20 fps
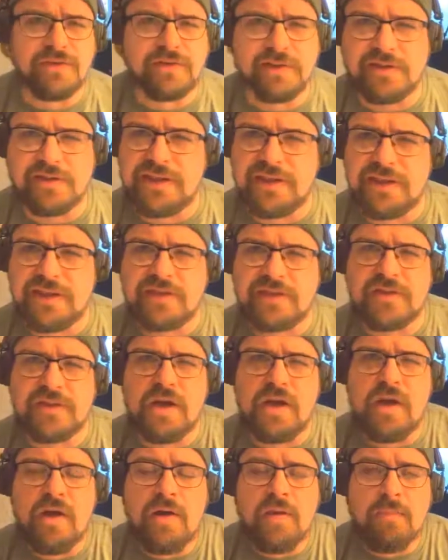scenes,
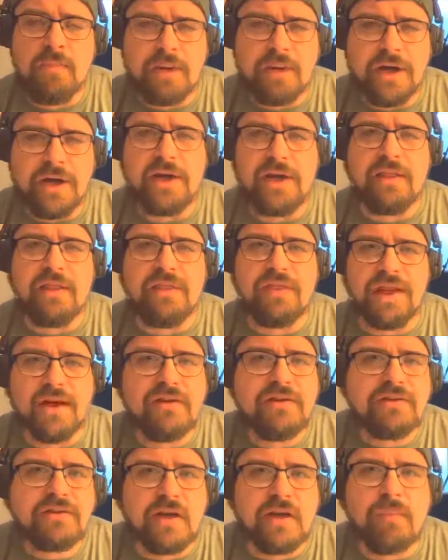but
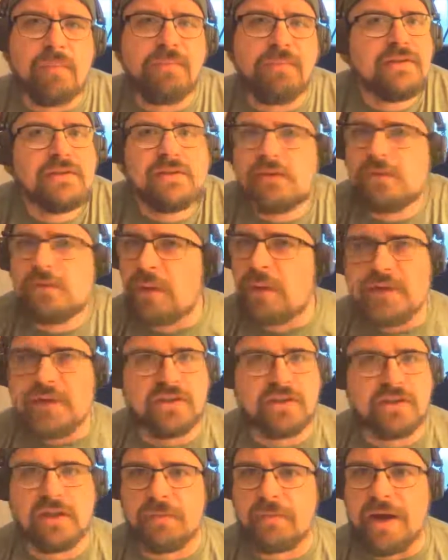there's something
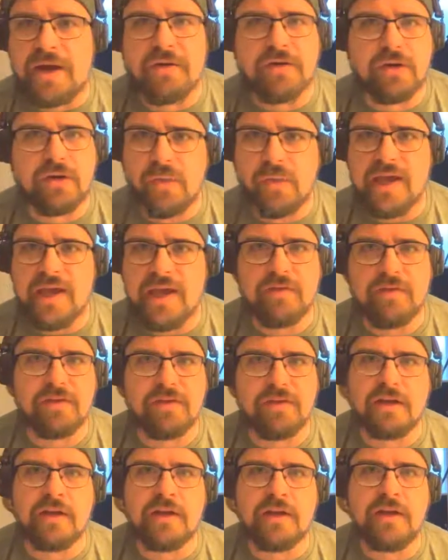special about New
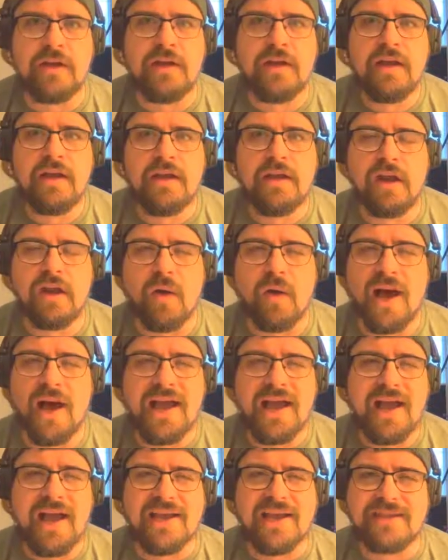Haven. You know,
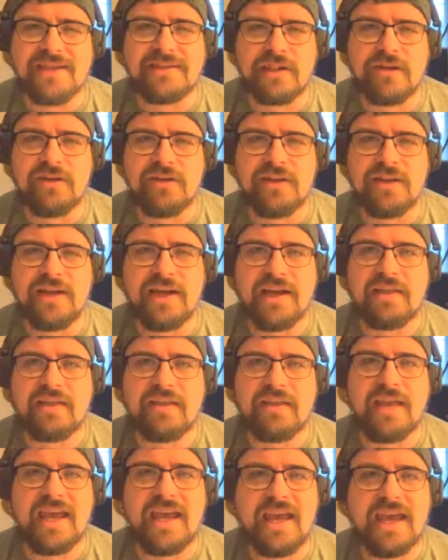I consider it like
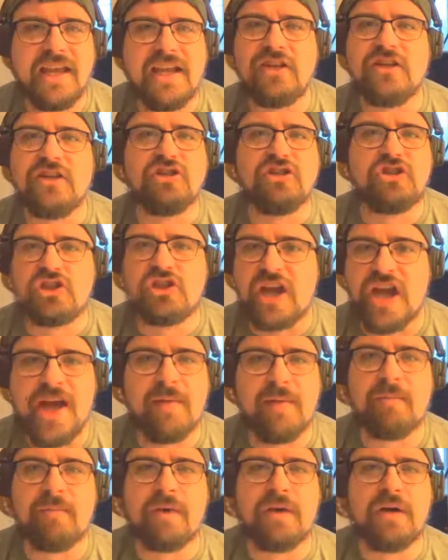the hidden
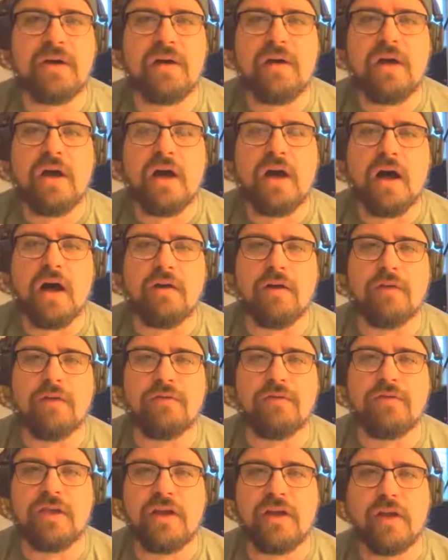gem
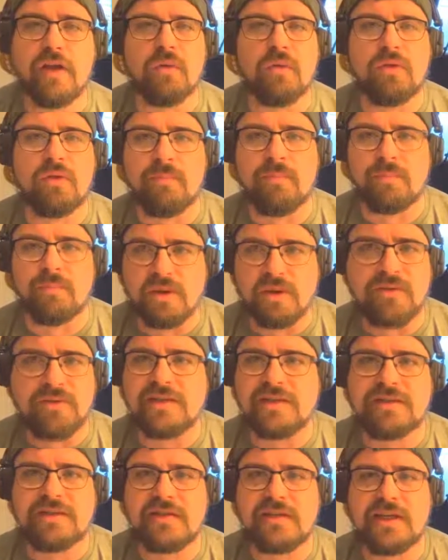of the
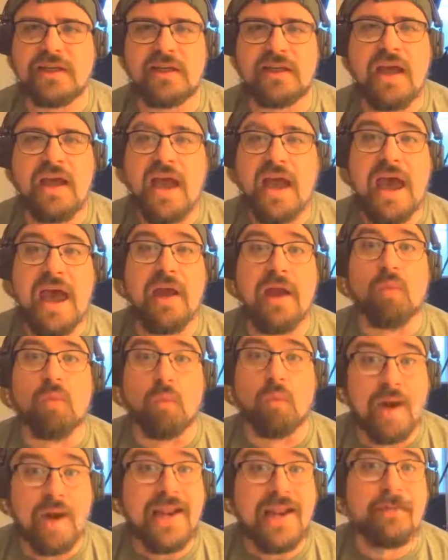music scene, and
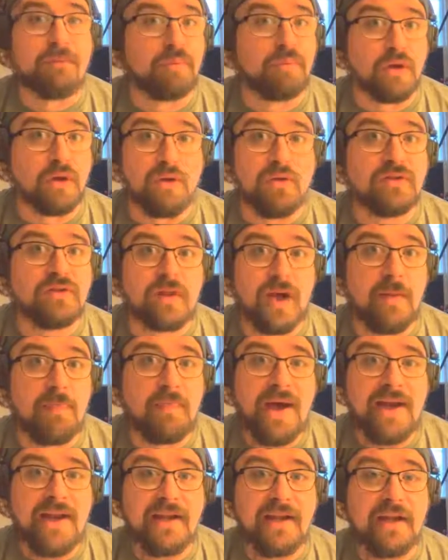when it blows up
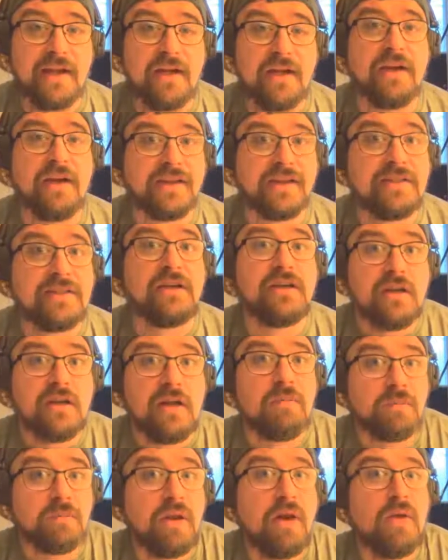out of here, it's gonna
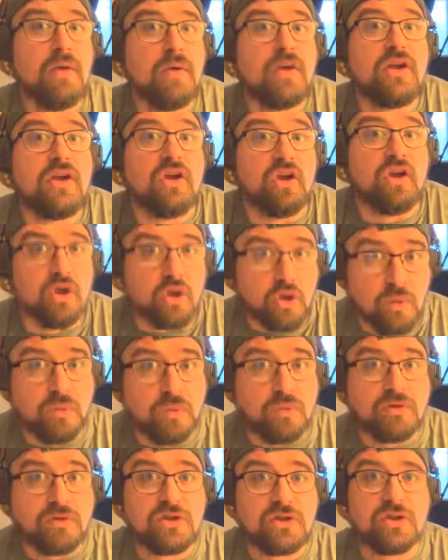blow
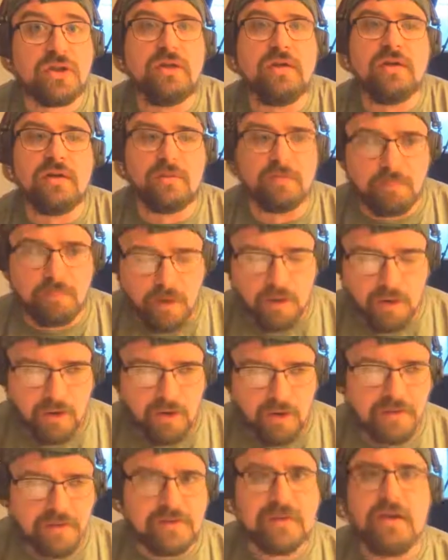huge.
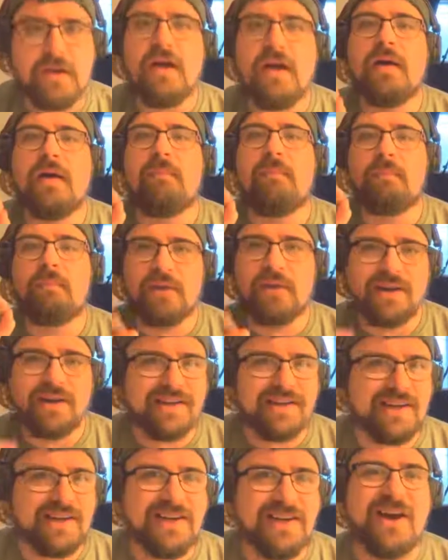Pause.
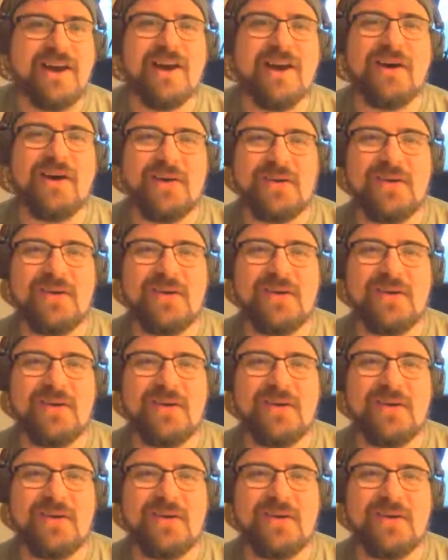But you know,